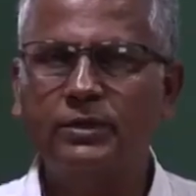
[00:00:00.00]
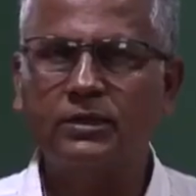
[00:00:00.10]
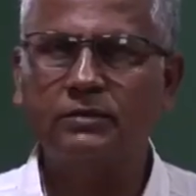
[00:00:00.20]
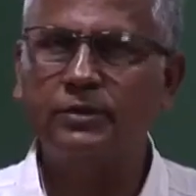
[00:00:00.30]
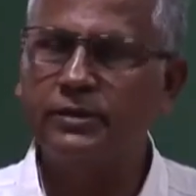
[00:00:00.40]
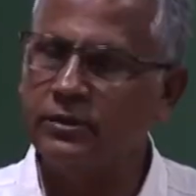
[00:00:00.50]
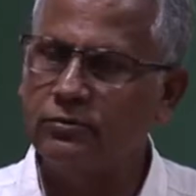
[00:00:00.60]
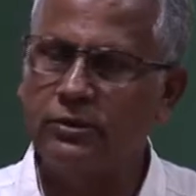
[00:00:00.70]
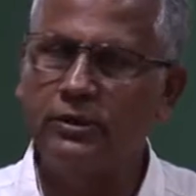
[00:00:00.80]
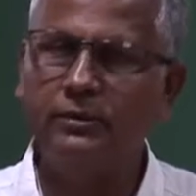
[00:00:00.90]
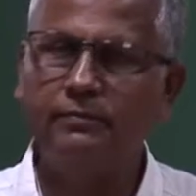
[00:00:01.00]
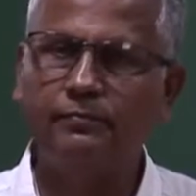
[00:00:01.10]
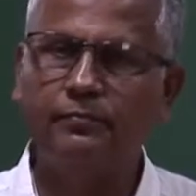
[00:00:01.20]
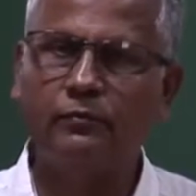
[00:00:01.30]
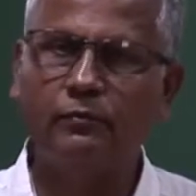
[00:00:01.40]
will be transmitted to the
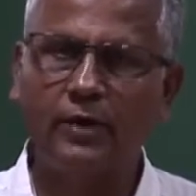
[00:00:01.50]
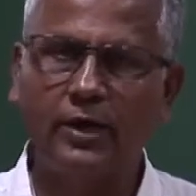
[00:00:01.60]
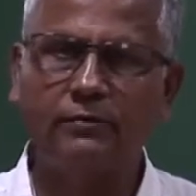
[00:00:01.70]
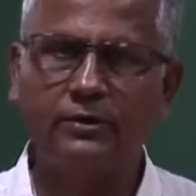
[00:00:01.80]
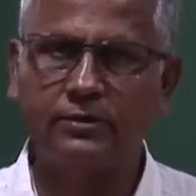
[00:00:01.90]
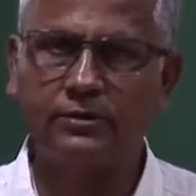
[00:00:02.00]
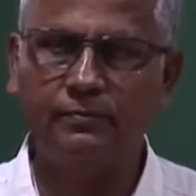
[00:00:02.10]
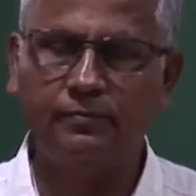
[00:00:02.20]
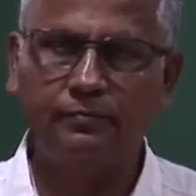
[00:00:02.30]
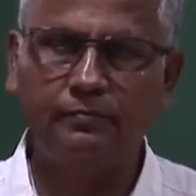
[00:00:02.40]
fibers.